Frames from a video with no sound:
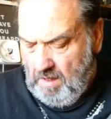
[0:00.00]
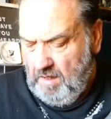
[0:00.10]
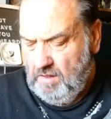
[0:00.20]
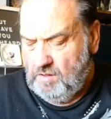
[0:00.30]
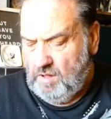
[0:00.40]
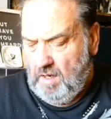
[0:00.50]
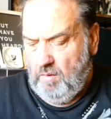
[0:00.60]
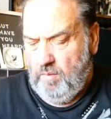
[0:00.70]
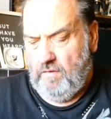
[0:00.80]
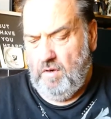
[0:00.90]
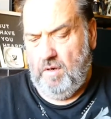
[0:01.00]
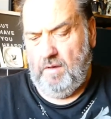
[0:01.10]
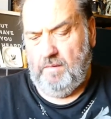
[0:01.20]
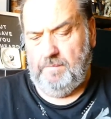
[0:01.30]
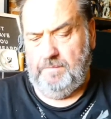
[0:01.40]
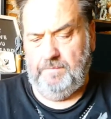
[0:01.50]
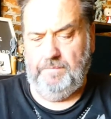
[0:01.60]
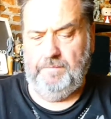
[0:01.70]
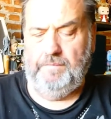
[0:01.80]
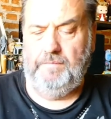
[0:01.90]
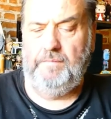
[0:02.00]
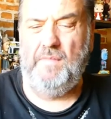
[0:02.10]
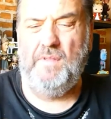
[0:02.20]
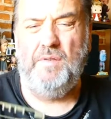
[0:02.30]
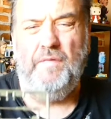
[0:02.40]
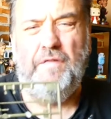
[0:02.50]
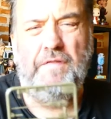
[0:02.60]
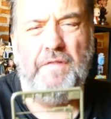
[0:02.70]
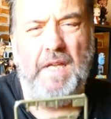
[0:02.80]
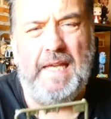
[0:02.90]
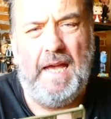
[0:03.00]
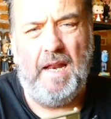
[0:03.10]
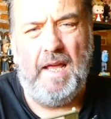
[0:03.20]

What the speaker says: So we've got some 50 cal